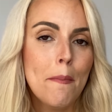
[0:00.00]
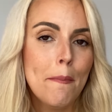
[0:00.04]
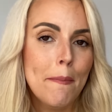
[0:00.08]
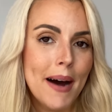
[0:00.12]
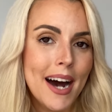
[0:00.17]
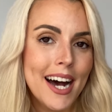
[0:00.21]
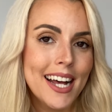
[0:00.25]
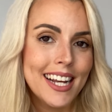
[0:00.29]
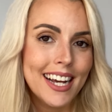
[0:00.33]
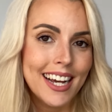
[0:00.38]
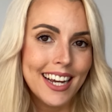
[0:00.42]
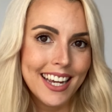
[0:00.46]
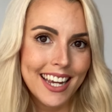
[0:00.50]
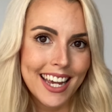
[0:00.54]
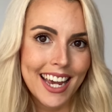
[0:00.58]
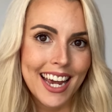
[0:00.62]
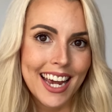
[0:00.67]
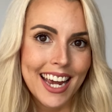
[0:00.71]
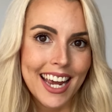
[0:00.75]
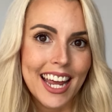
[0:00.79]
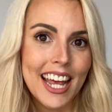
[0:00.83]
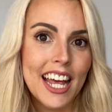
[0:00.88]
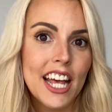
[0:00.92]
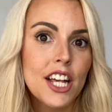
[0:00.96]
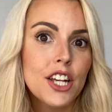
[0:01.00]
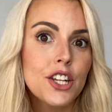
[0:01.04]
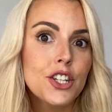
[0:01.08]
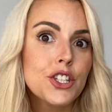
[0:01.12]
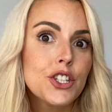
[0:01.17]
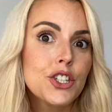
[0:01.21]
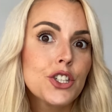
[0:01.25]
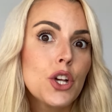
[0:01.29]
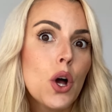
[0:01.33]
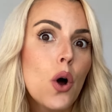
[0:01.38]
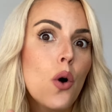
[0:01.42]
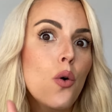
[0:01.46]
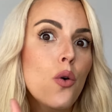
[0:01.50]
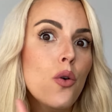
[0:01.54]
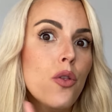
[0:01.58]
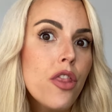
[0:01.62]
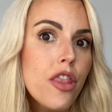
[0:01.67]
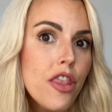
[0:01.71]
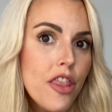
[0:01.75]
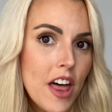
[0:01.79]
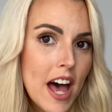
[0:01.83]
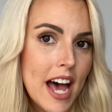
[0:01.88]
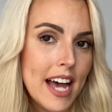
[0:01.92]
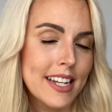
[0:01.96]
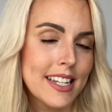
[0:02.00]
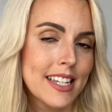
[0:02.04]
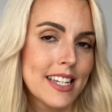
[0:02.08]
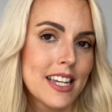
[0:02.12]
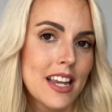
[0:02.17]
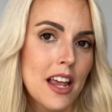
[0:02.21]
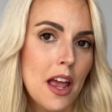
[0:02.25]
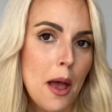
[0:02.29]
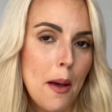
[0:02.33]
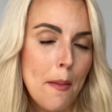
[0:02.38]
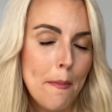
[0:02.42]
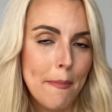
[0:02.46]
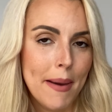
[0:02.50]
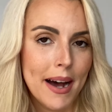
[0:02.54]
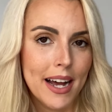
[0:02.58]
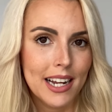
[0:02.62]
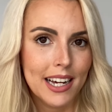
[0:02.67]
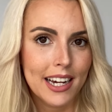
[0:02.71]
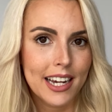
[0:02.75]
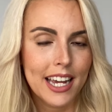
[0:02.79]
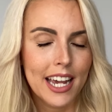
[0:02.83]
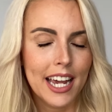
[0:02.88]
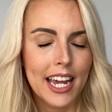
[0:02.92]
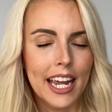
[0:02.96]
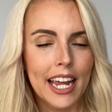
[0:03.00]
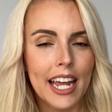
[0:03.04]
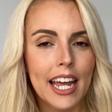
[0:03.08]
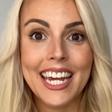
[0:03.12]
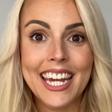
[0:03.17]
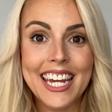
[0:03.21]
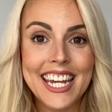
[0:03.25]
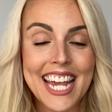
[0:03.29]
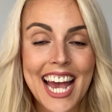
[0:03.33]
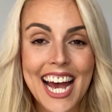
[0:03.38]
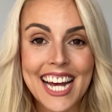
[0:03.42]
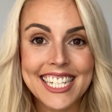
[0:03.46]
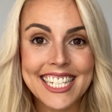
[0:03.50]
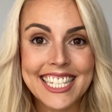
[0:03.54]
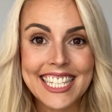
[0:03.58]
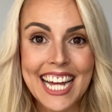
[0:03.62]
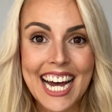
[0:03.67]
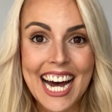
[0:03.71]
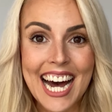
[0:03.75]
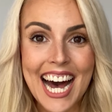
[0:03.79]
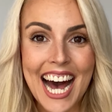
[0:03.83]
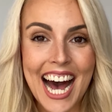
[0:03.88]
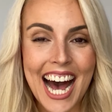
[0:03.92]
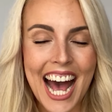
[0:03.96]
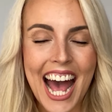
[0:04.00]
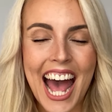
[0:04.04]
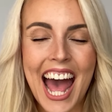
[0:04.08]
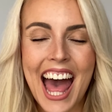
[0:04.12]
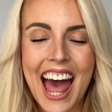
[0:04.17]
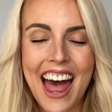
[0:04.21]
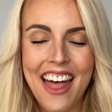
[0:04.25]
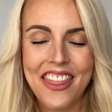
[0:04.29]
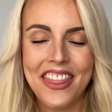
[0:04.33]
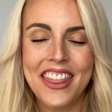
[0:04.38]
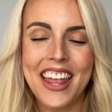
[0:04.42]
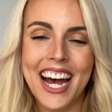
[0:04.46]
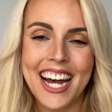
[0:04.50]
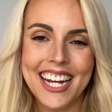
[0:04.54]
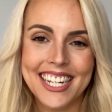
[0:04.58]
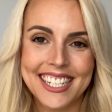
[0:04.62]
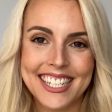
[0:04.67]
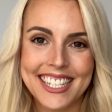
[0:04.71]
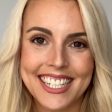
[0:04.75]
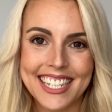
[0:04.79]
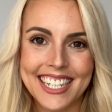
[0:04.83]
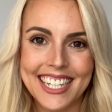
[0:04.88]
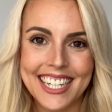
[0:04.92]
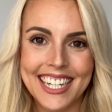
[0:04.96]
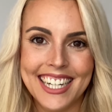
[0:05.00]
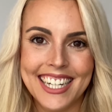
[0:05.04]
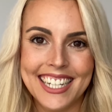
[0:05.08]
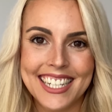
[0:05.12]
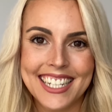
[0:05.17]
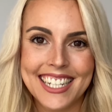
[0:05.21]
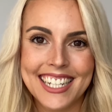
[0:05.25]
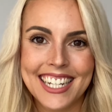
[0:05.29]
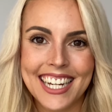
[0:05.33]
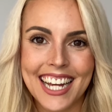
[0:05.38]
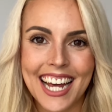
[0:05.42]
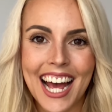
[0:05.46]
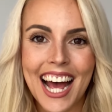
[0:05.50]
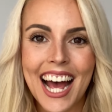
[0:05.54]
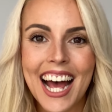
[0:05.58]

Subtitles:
¿Para qué? So that. ¿Para qué? Y ya está. And that's it.